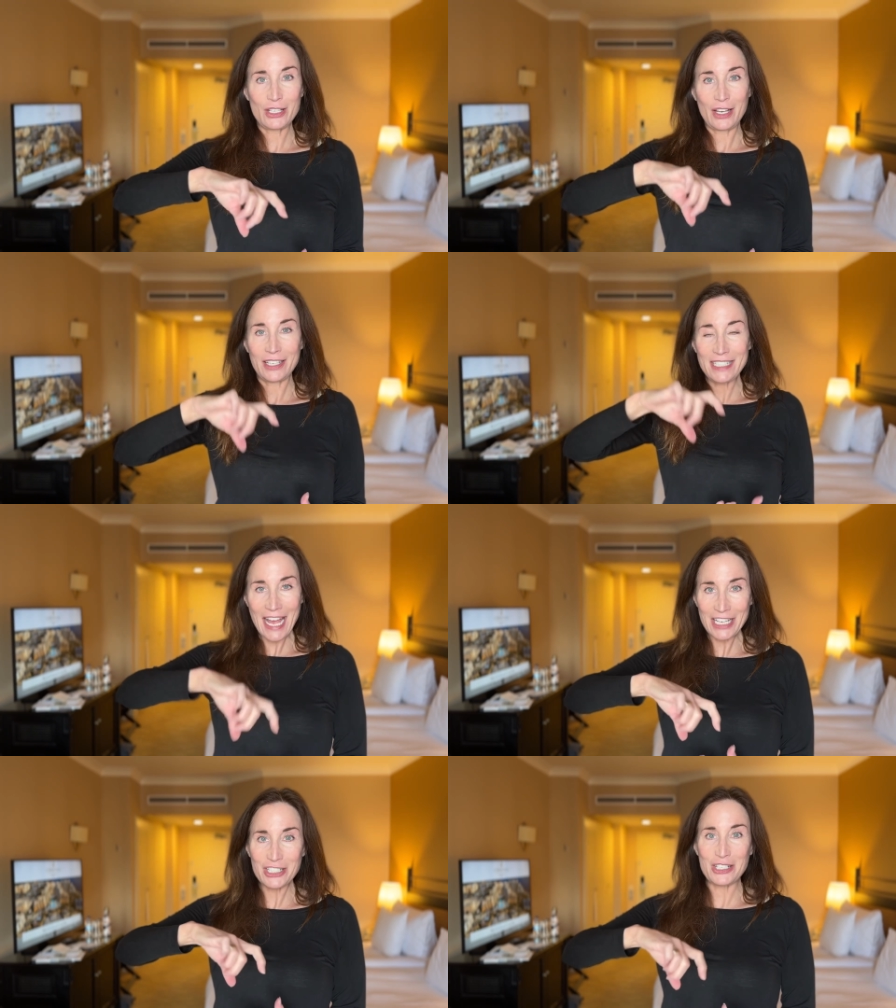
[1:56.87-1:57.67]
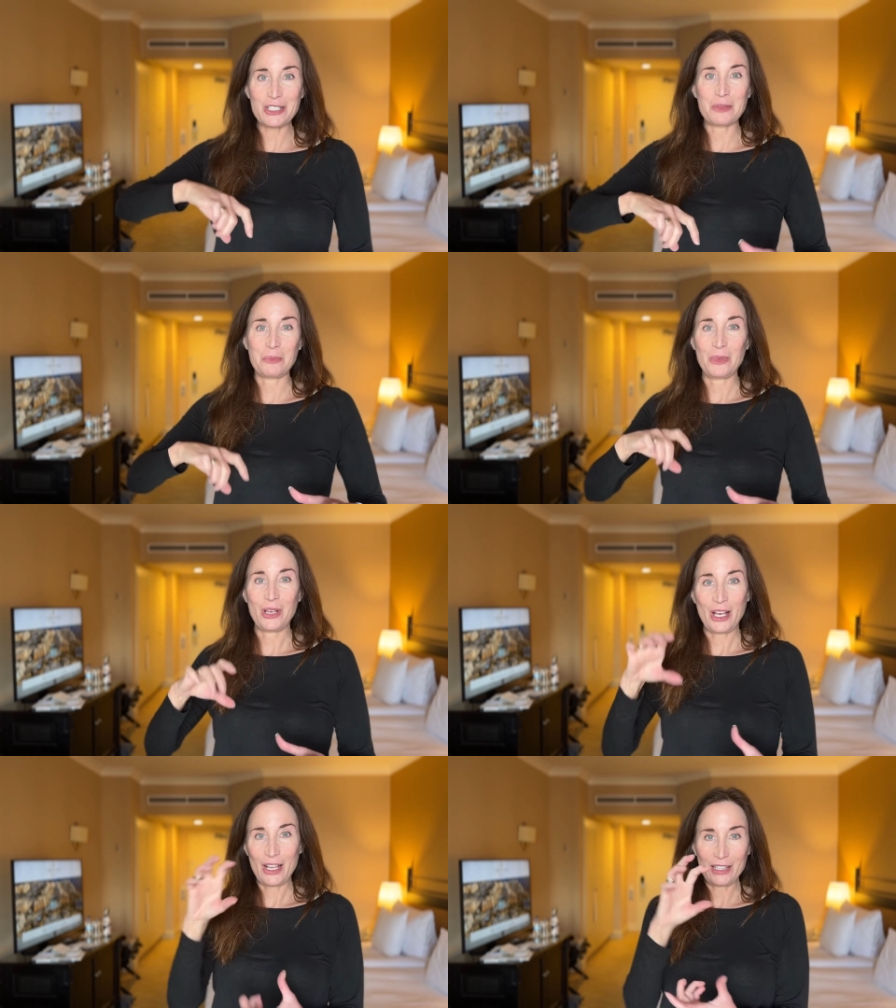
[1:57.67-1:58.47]
attaches
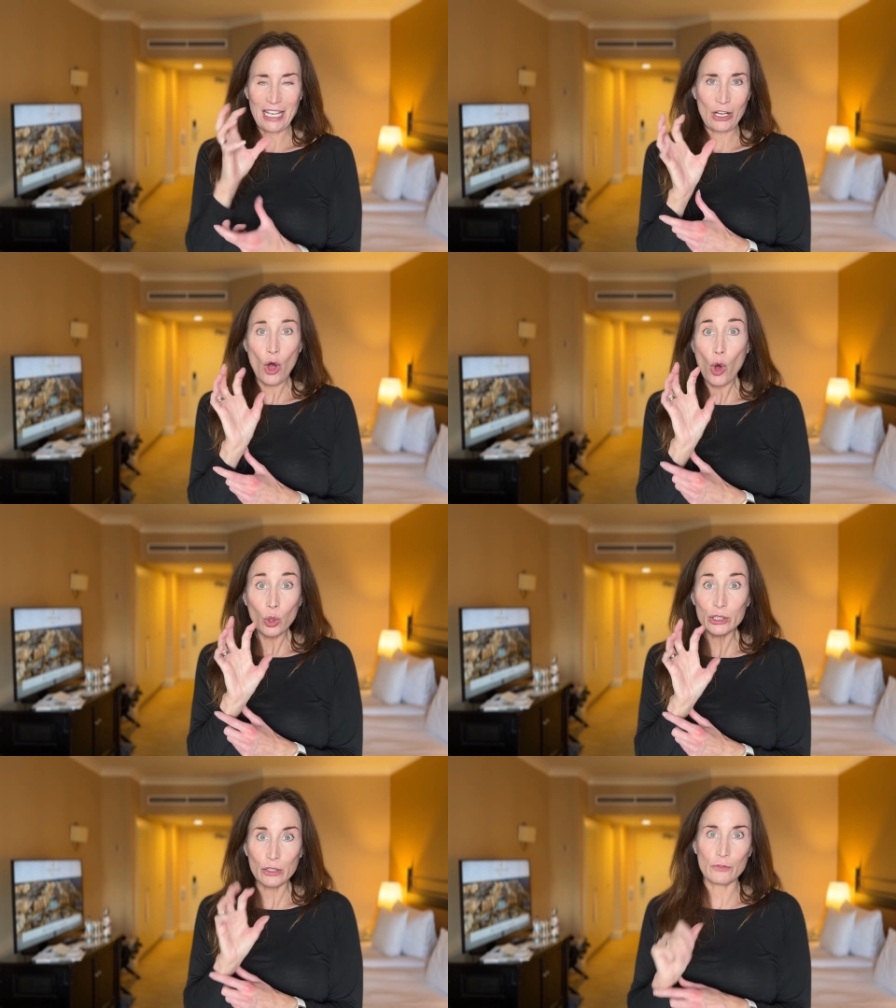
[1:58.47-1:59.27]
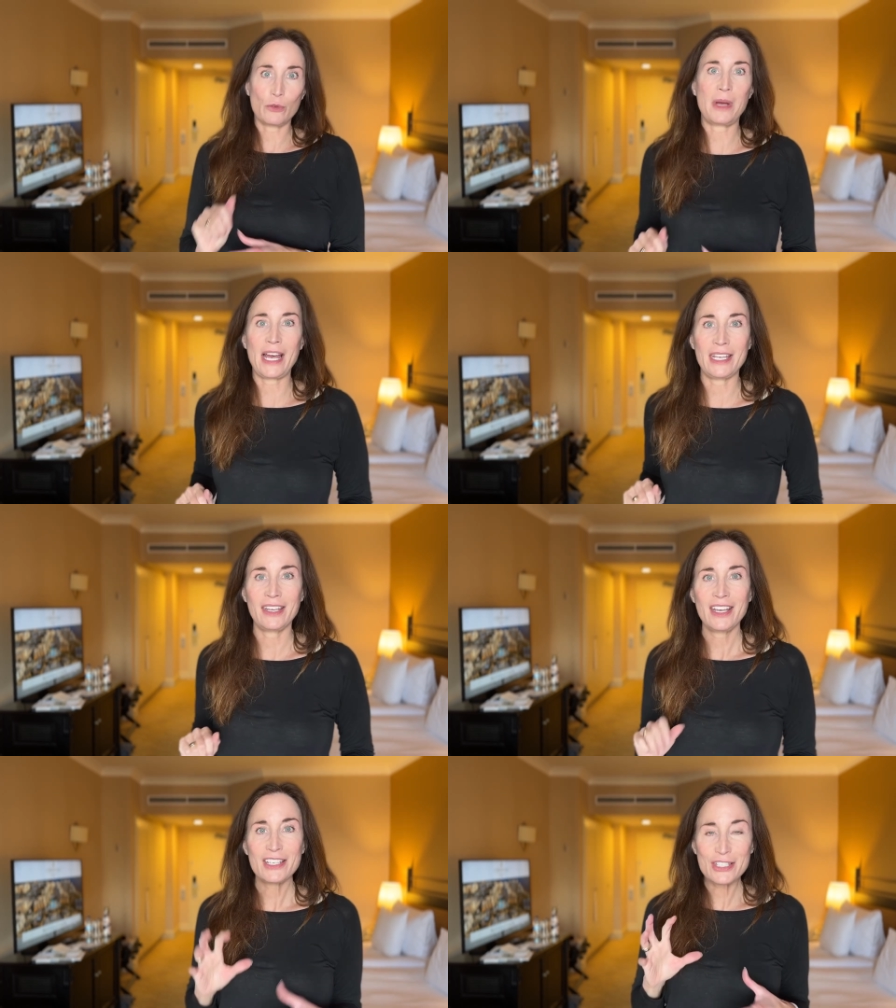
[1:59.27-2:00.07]
like a holder for my
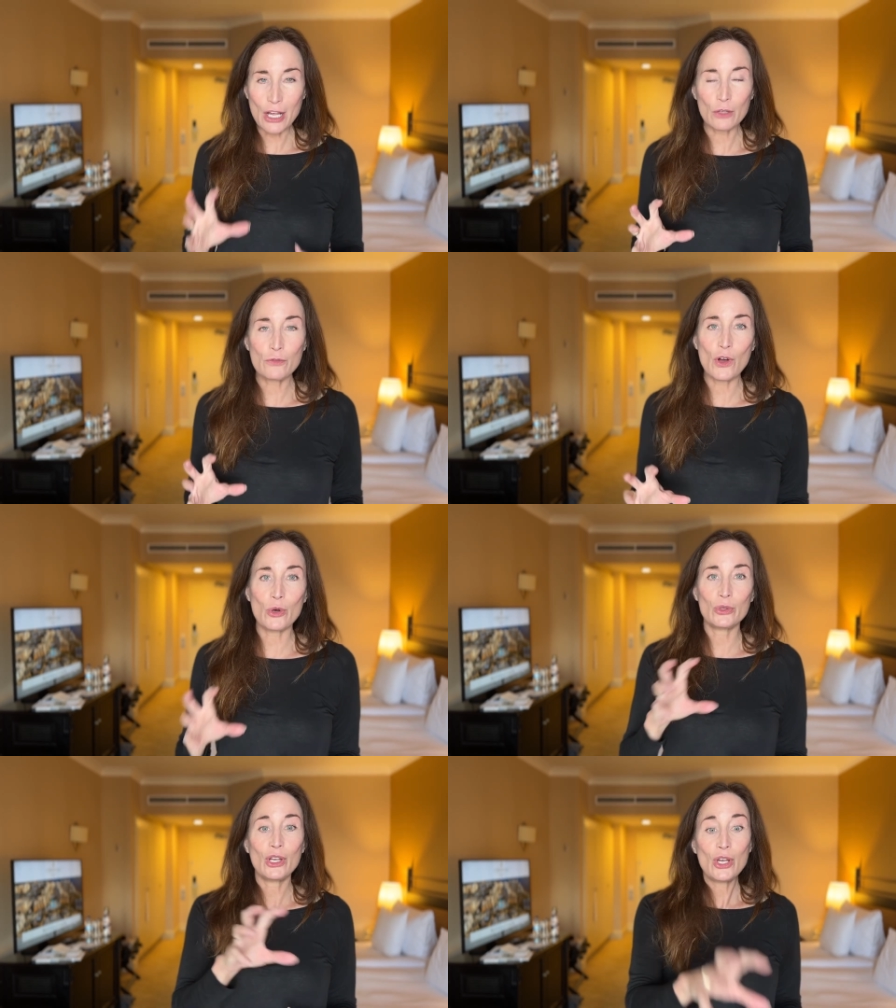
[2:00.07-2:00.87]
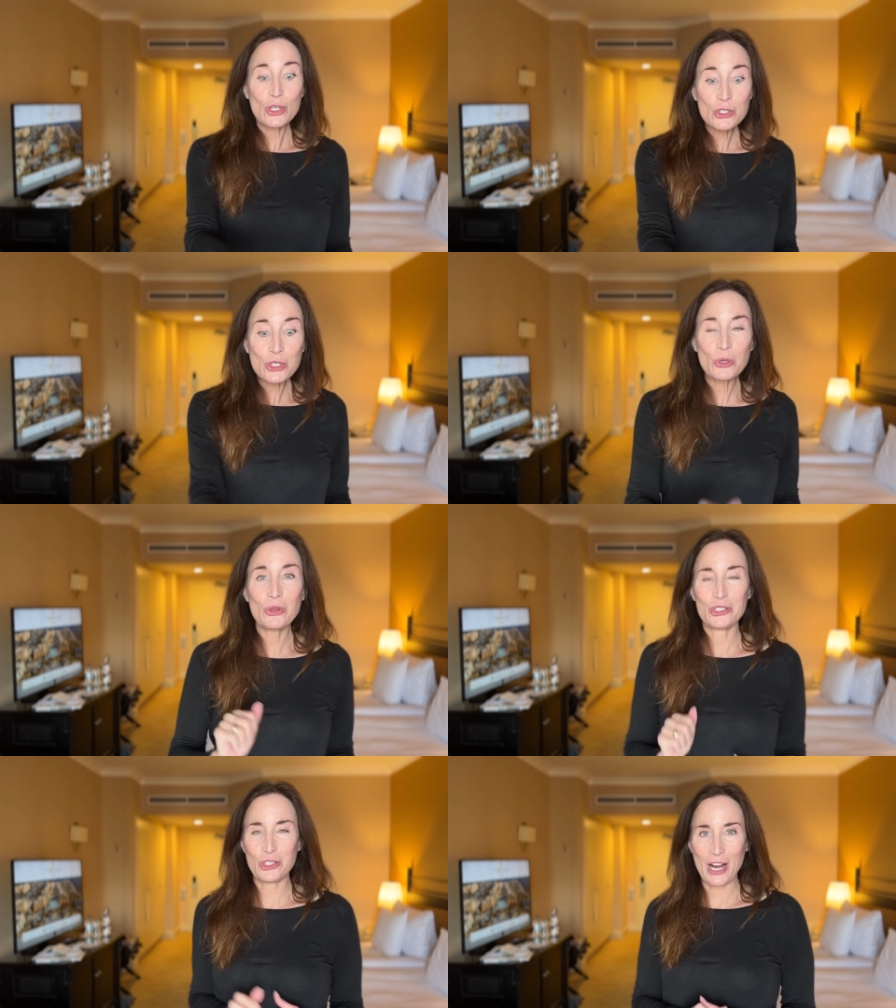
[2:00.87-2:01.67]
cell phone to the
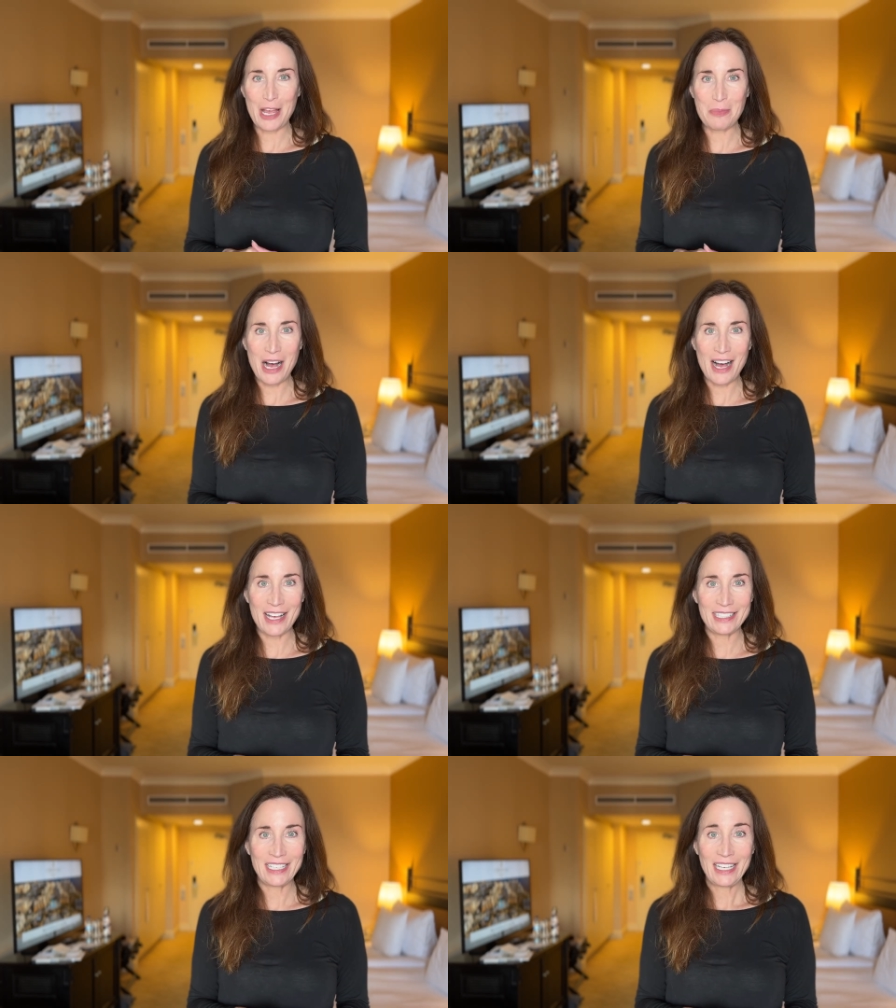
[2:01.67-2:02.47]
tripod,